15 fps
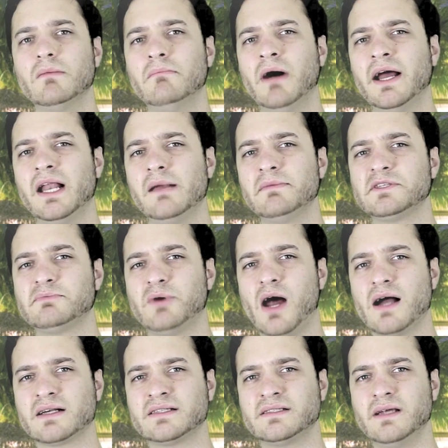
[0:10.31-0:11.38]
My name is
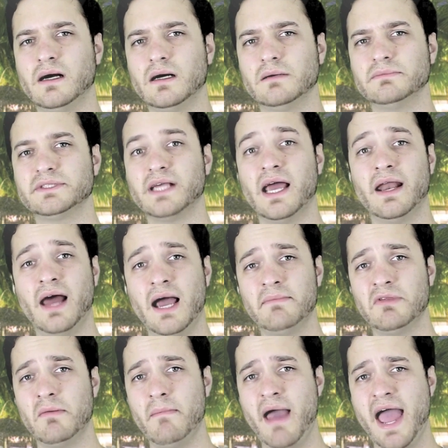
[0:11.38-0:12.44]
Brock Dubs, and I'm
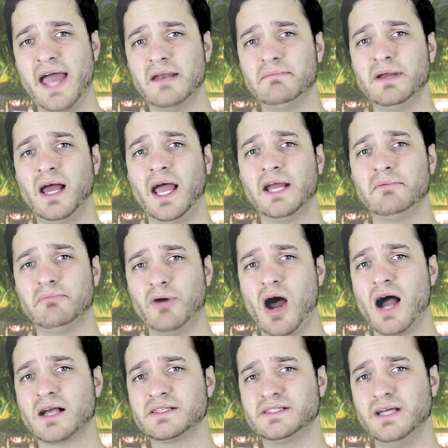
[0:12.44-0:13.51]
the man behind
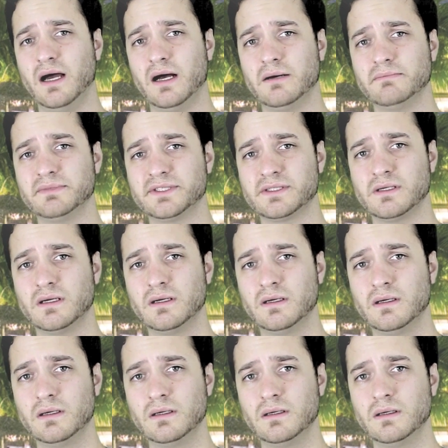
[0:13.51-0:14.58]
Brock's Dubs.
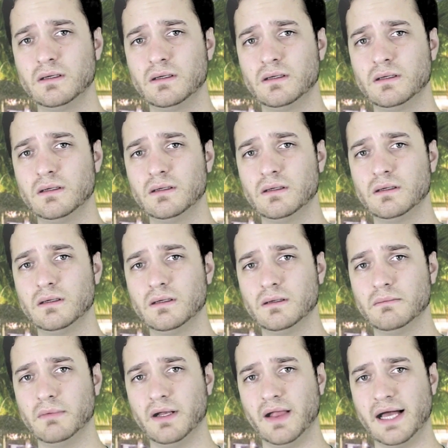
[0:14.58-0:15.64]

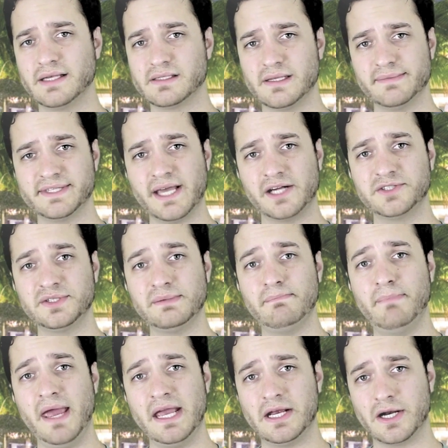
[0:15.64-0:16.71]
My last name is actually
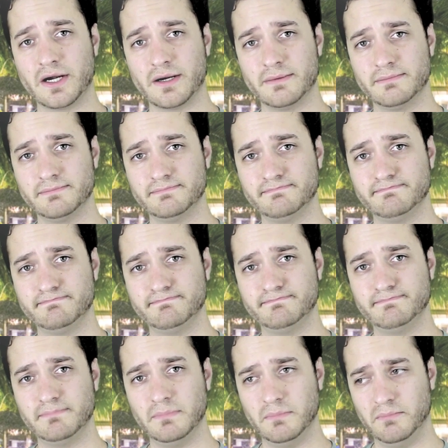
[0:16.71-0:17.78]
Baker.
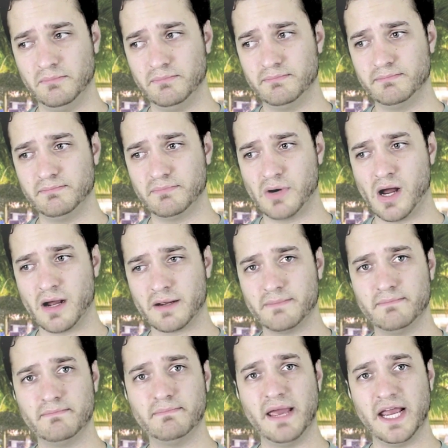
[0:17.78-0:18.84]
Brock
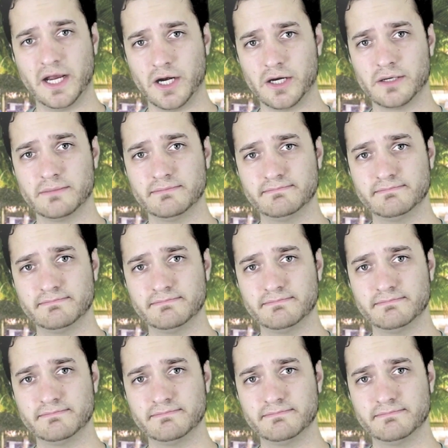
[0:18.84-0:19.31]
Baker.